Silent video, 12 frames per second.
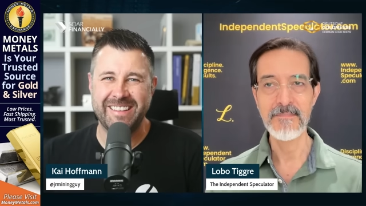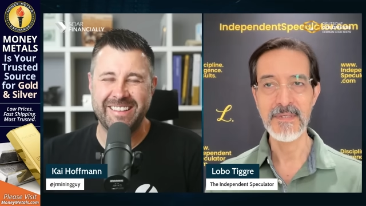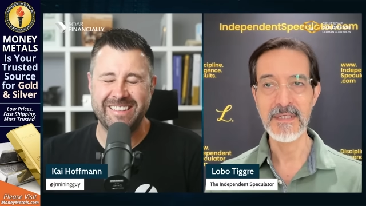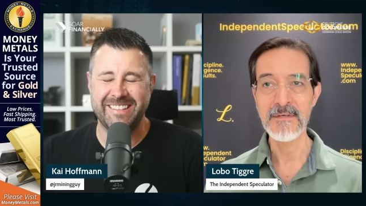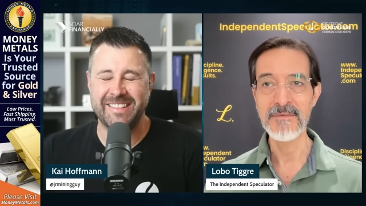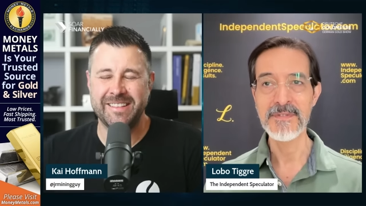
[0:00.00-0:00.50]

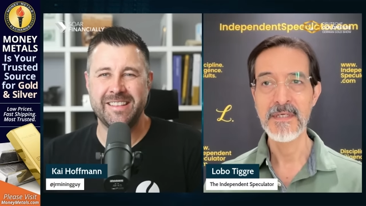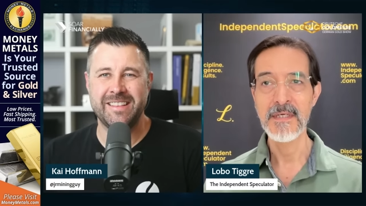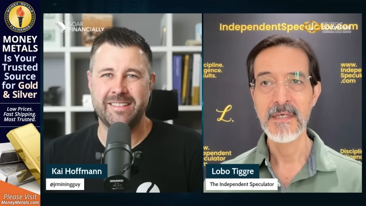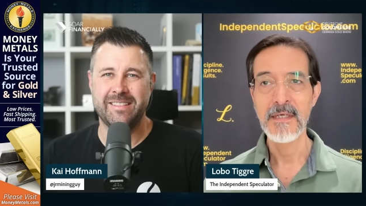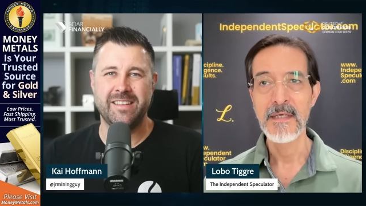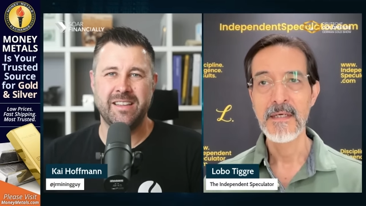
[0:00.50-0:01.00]
Speaker 1: peeves.
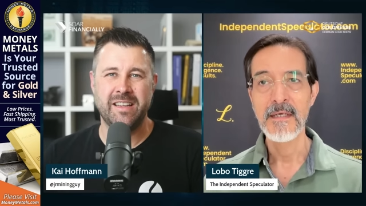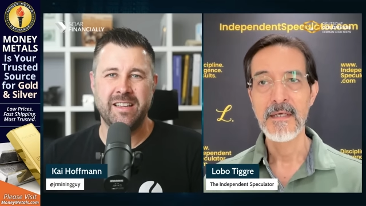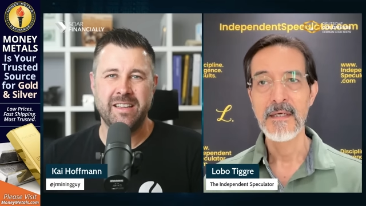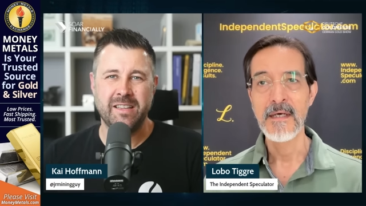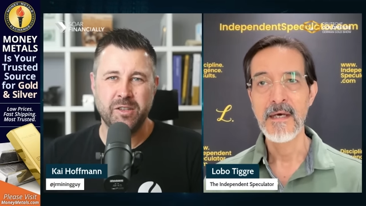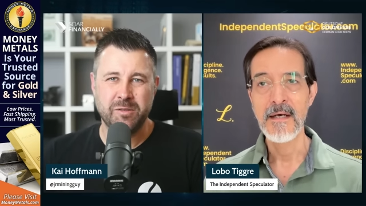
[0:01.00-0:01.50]

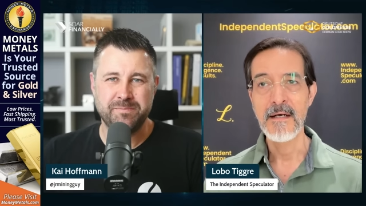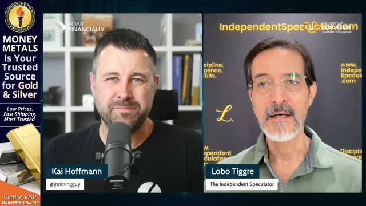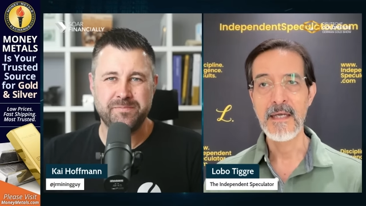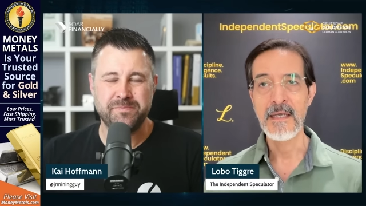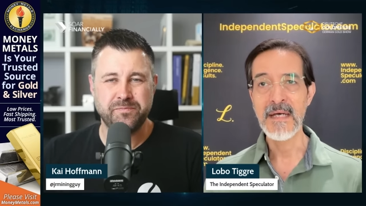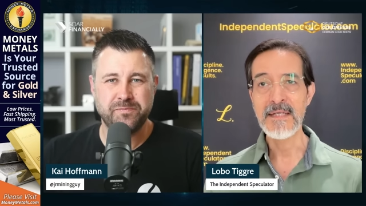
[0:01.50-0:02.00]
Uh,
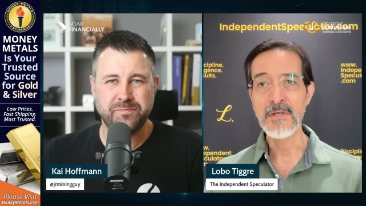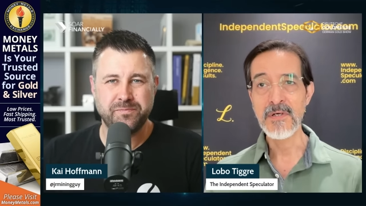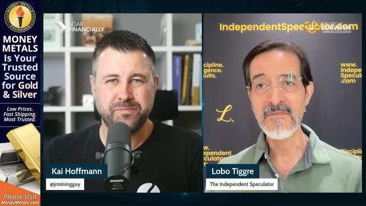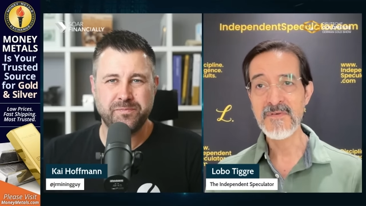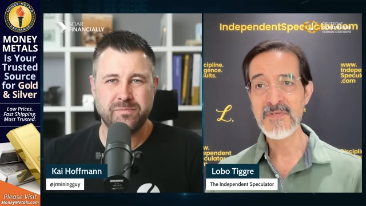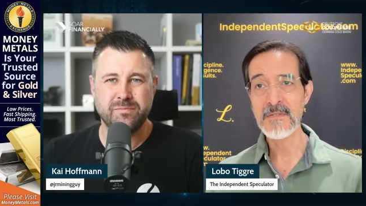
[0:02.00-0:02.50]
am I
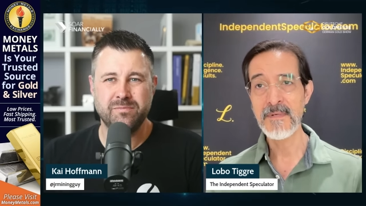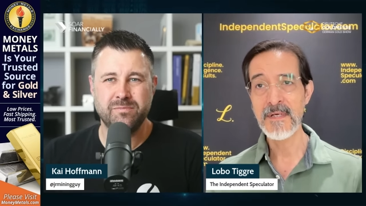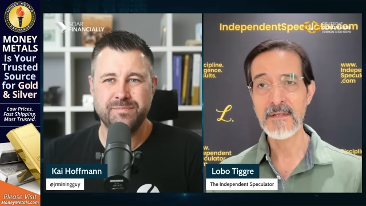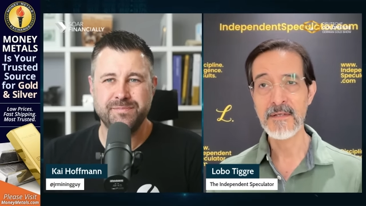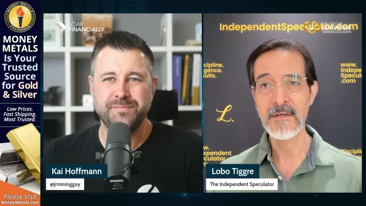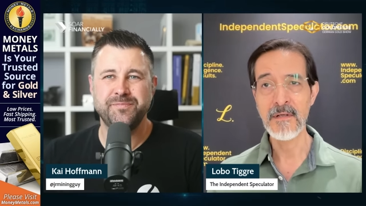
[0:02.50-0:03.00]
nervous
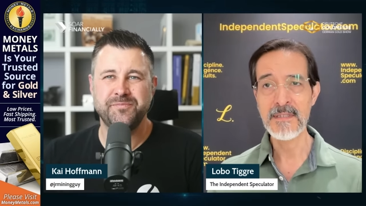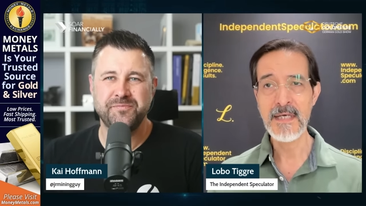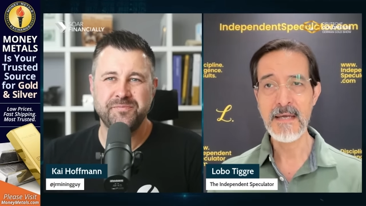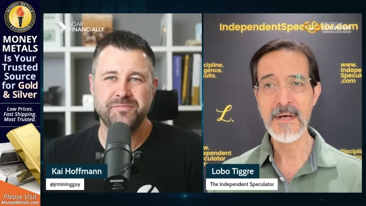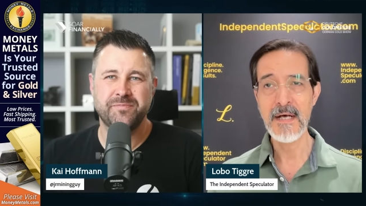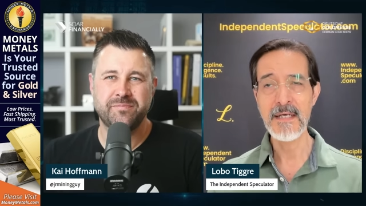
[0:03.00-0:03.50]
about
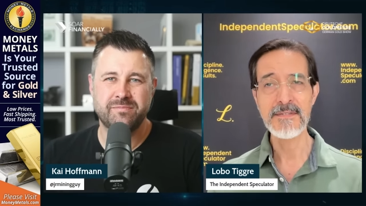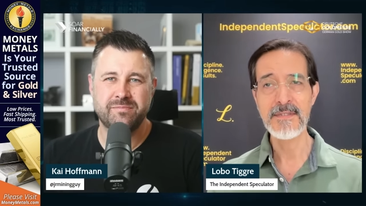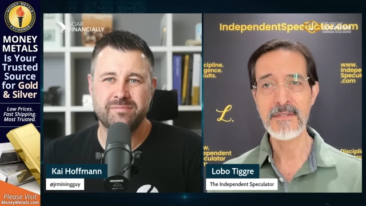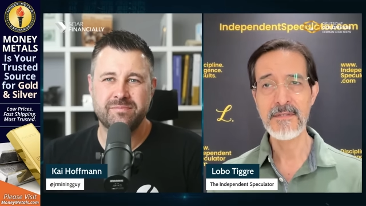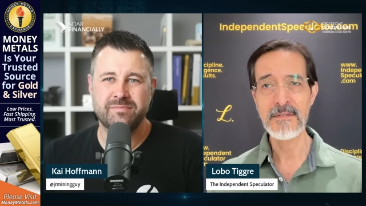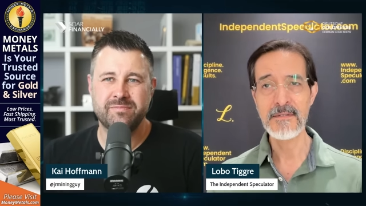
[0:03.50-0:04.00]
all-time highs
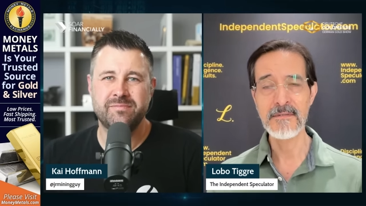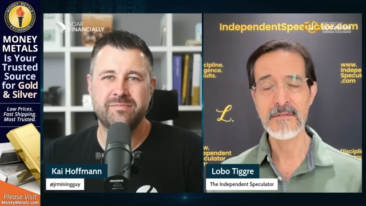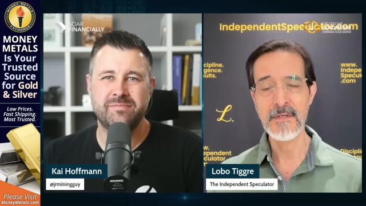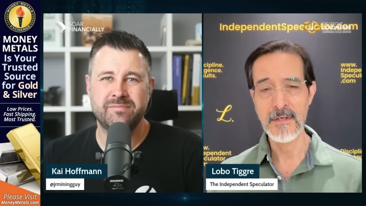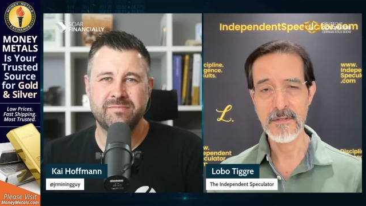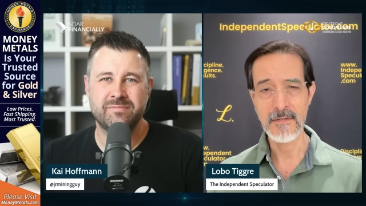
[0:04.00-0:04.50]
here?
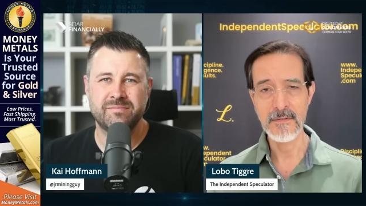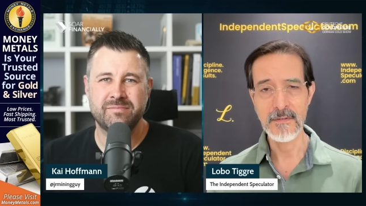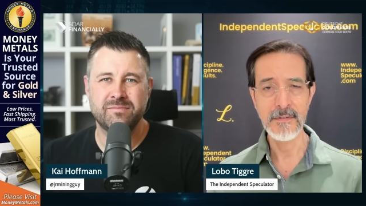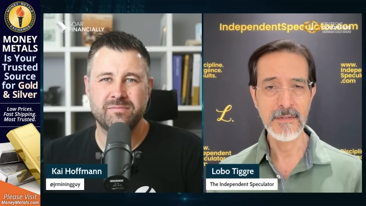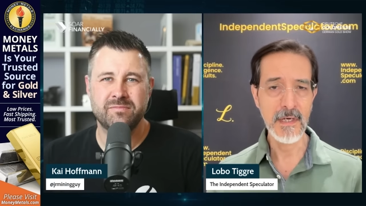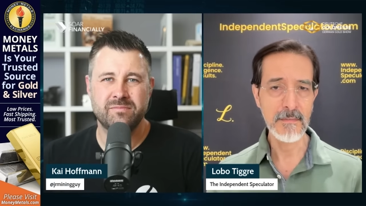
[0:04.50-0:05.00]
No, they're
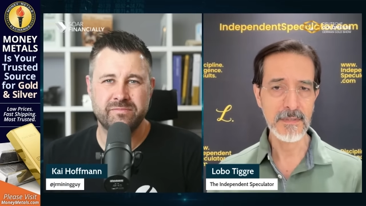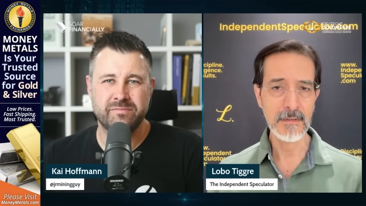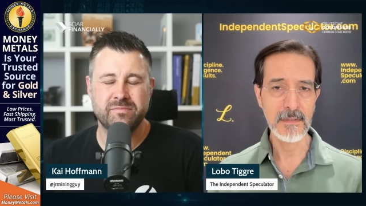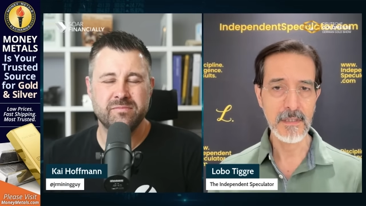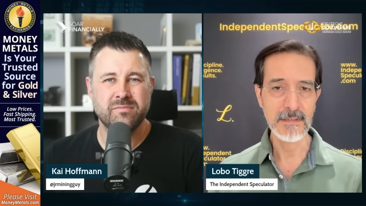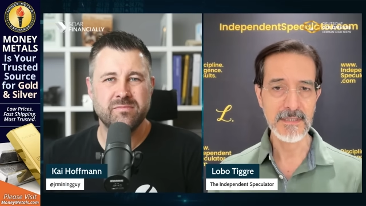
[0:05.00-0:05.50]
nominal
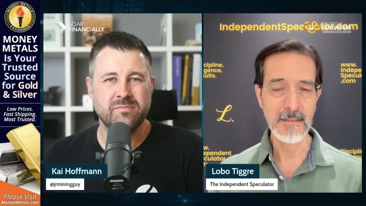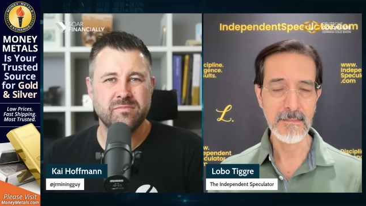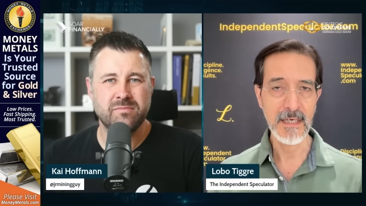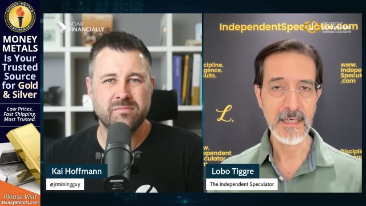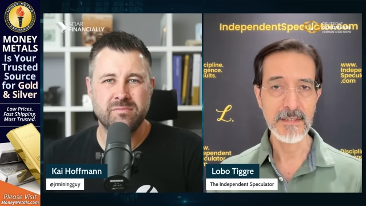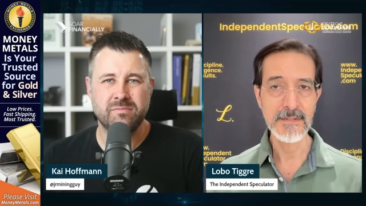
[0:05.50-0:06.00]
all-time
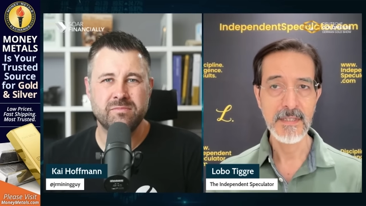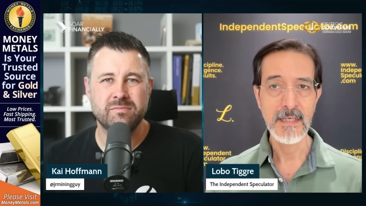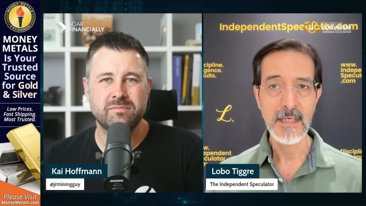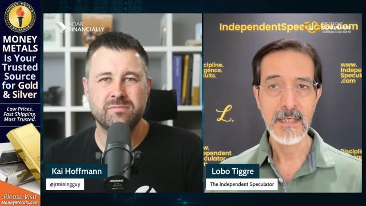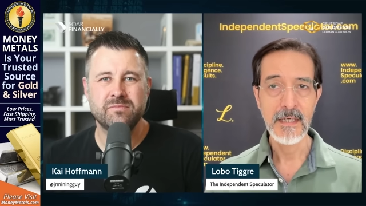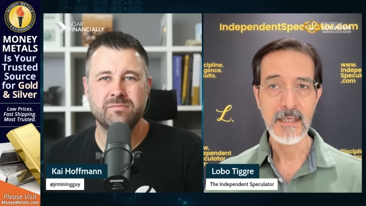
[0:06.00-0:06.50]
highs.
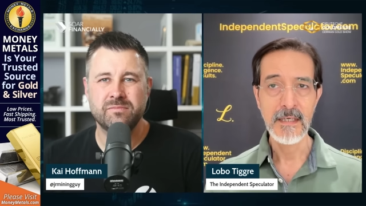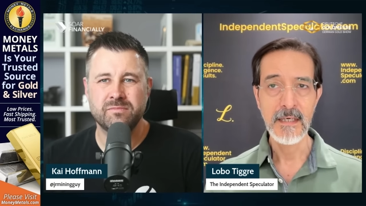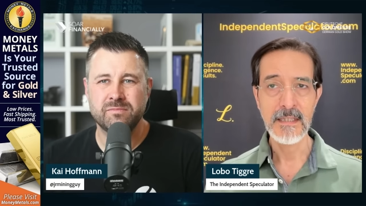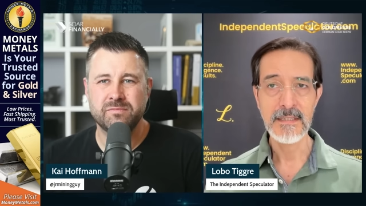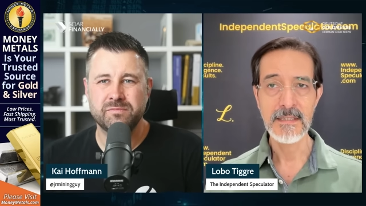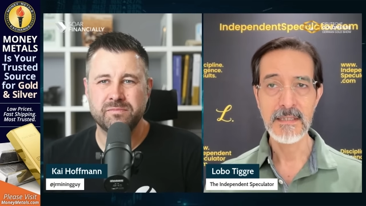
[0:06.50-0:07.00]

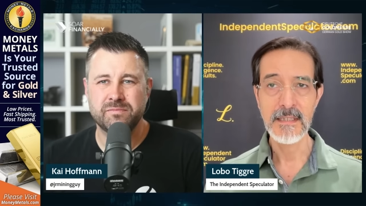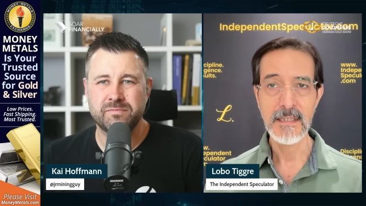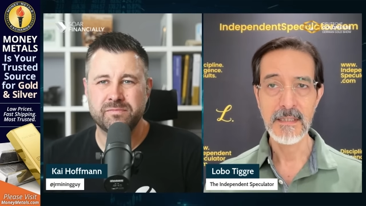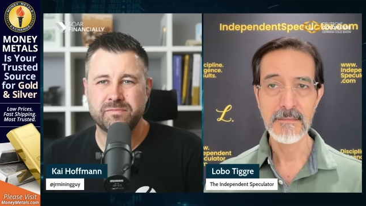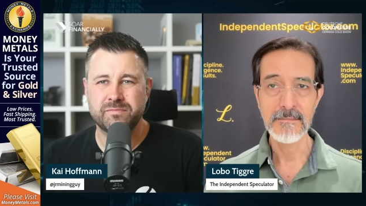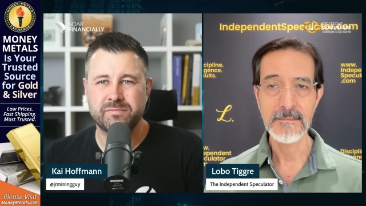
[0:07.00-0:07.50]
Actually,
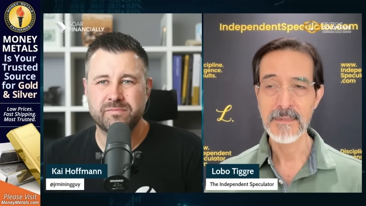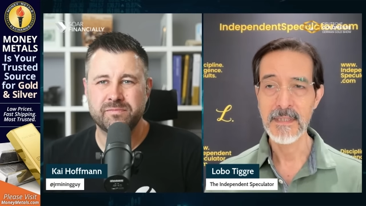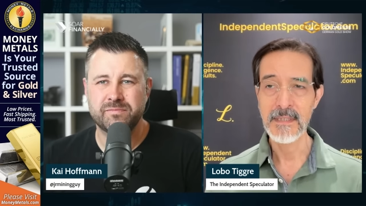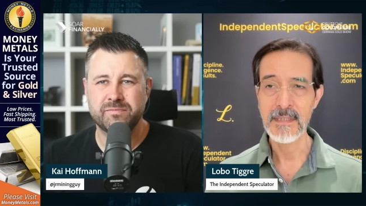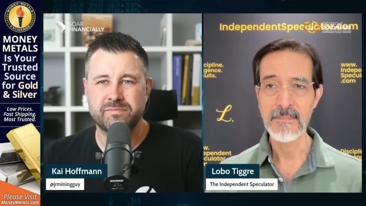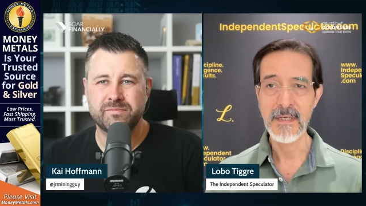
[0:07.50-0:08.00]
um, I
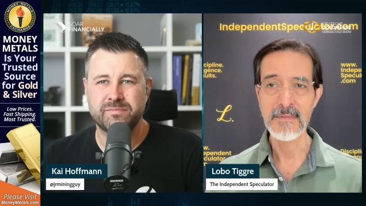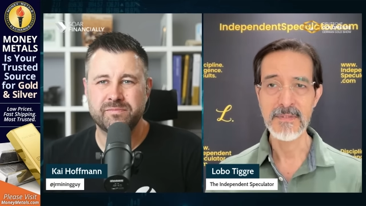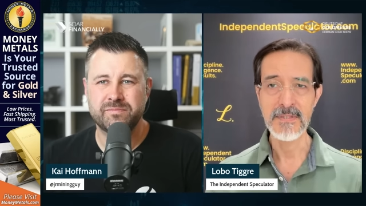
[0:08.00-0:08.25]
need to publish